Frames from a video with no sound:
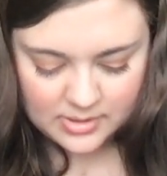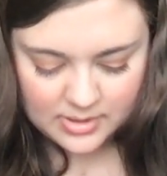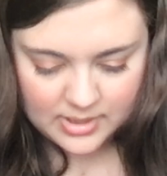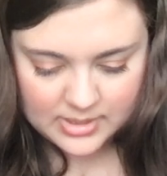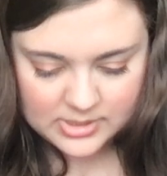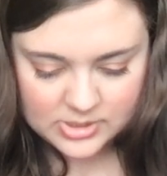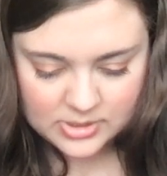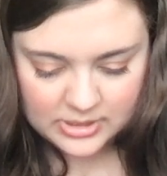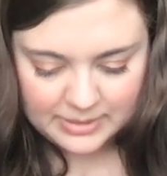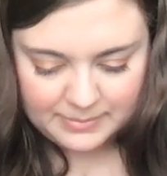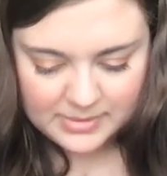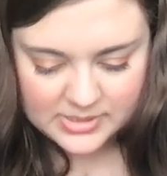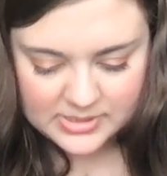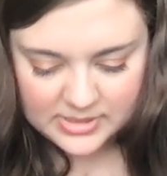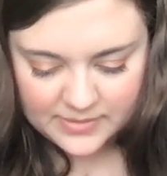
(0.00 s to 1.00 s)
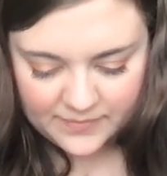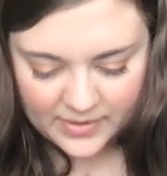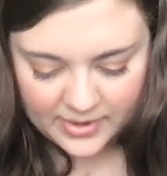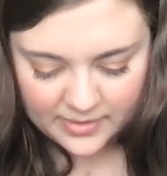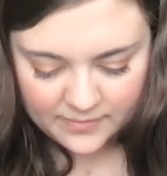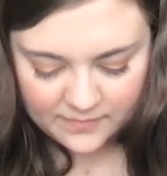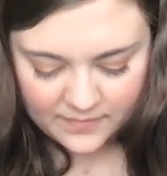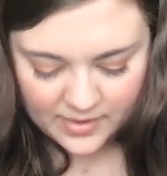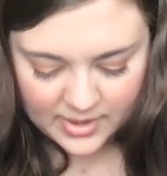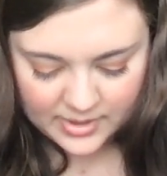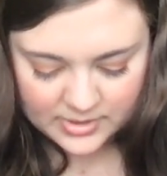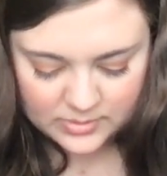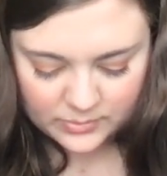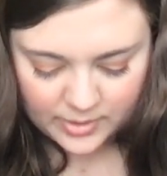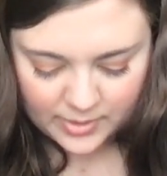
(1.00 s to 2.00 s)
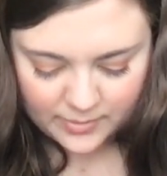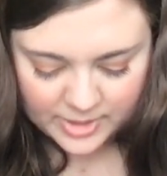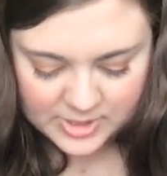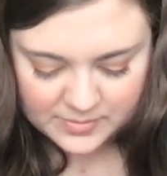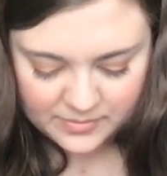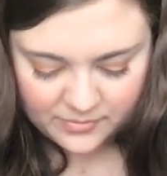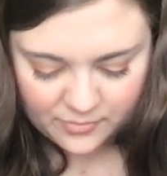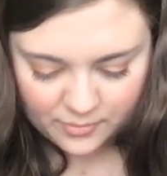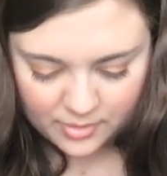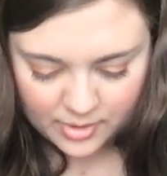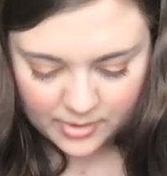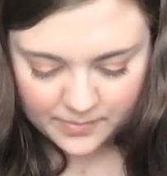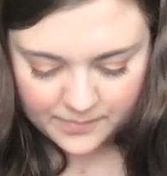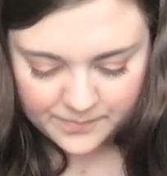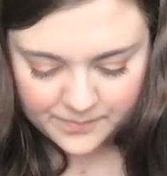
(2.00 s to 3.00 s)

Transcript: And so let me see if I can find where I was before